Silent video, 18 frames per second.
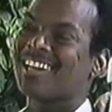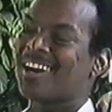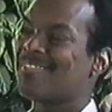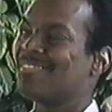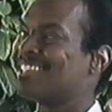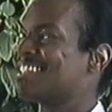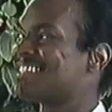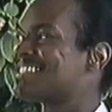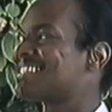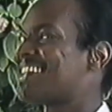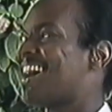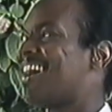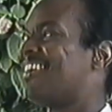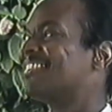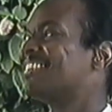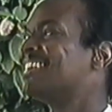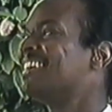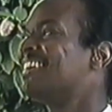coming
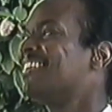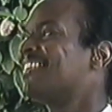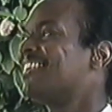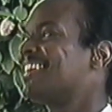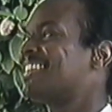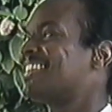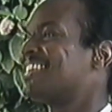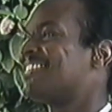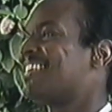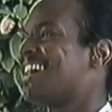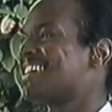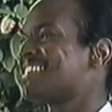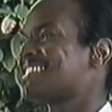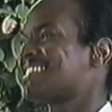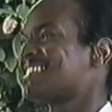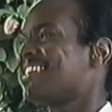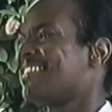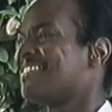out with the
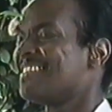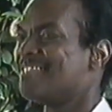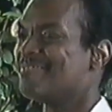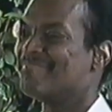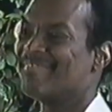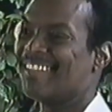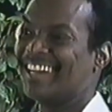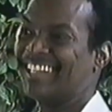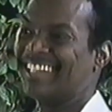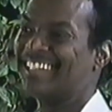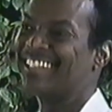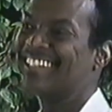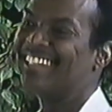rest of the money.